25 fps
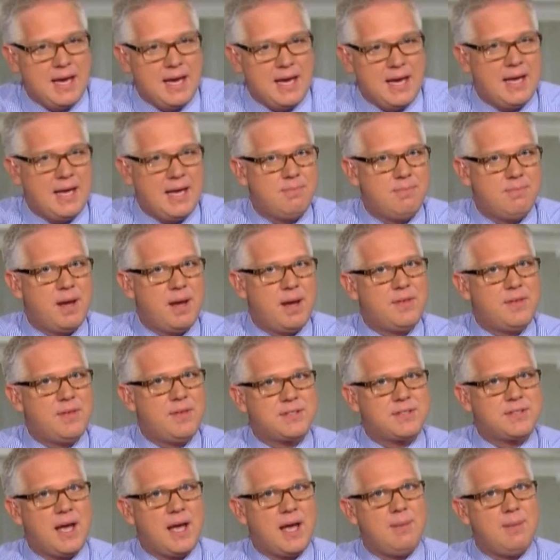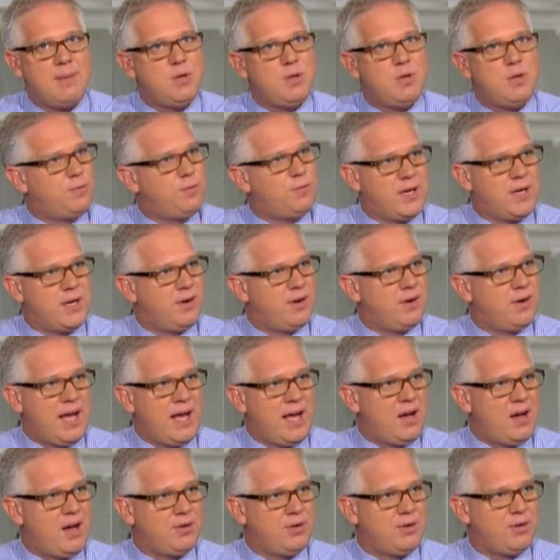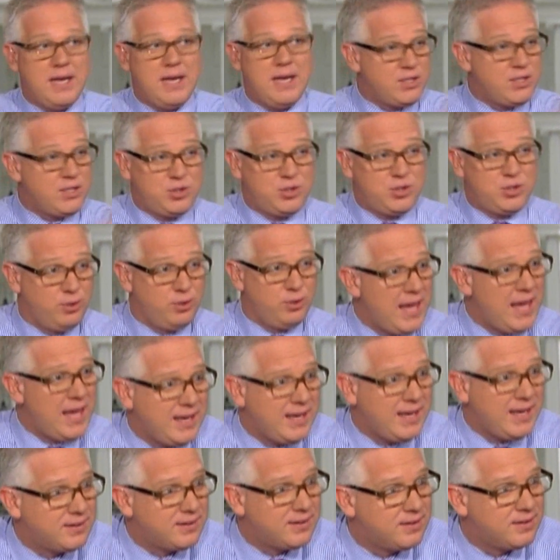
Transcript: And by the time you figure it out, it's too late.